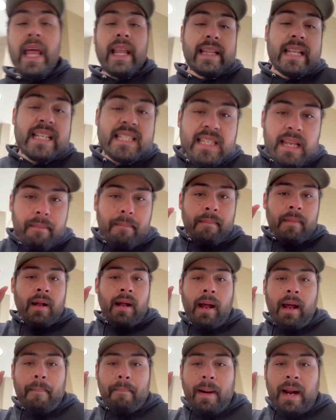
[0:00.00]
They
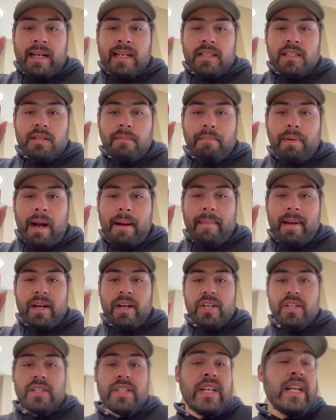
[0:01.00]
sent Brandon some Prime
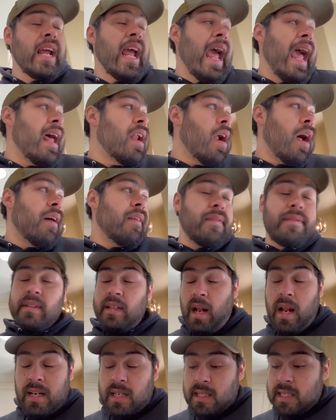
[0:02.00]
Energy, and
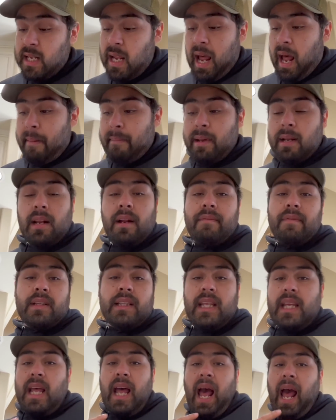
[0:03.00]
honestly, I'm in love
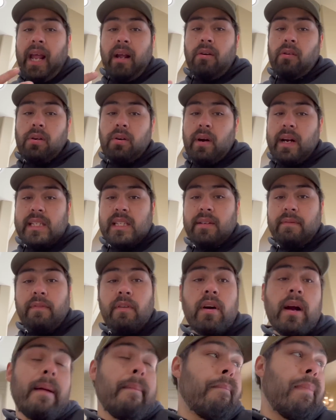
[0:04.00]
with it. I go crazy
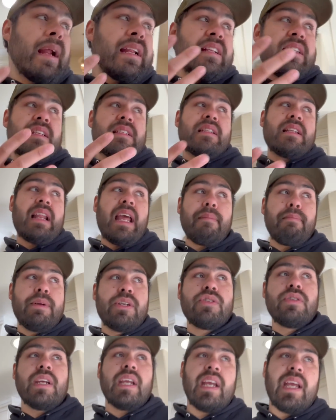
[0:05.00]
for it. Brandon doesn't like me
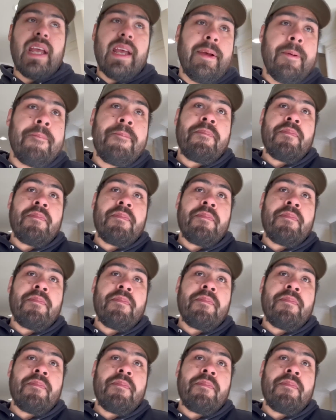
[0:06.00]
drinking it.